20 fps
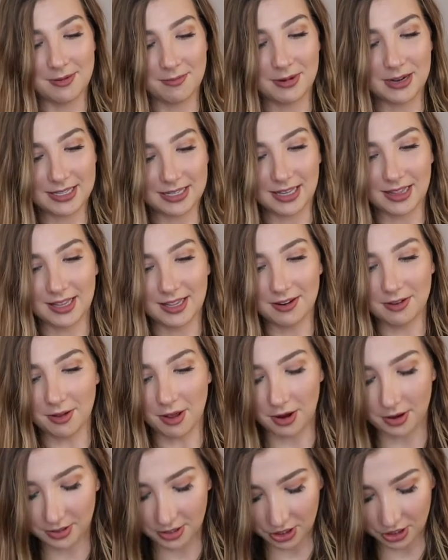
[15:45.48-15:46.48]
but it's a little
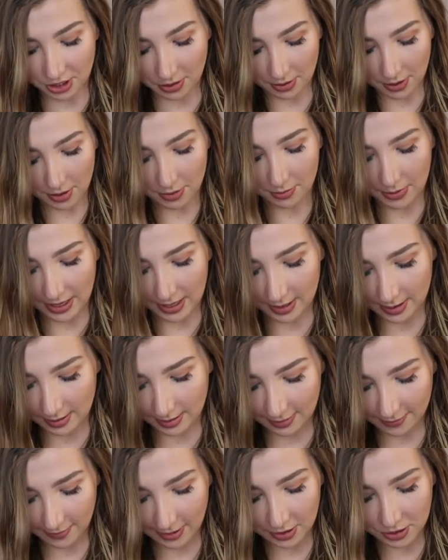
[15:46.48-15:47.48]
hard to show. Oh wait,
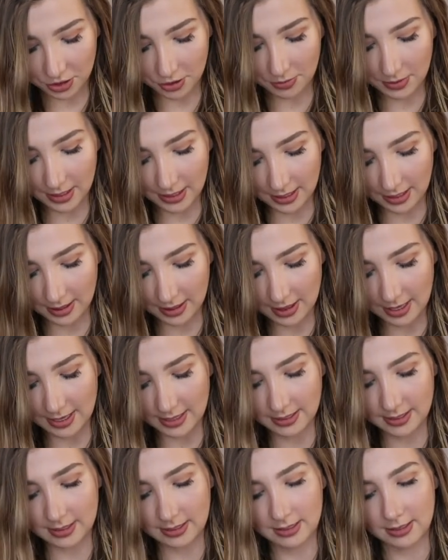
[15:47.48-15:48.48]
if I show it like
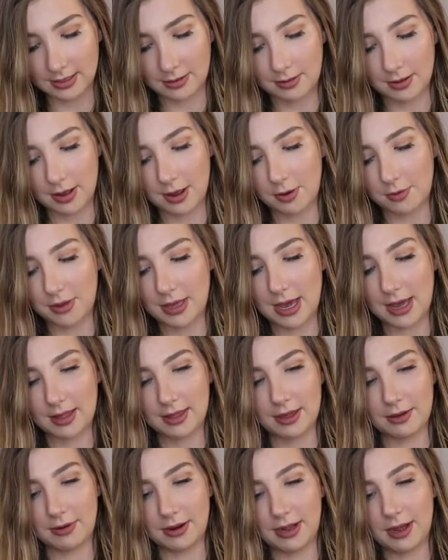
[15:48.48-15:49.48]
this, oh yeah,
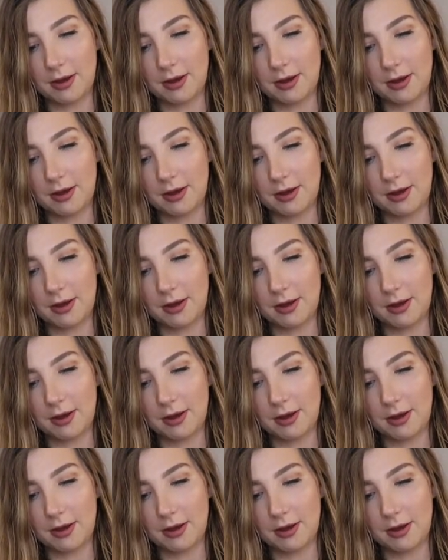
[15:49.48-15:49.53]
there we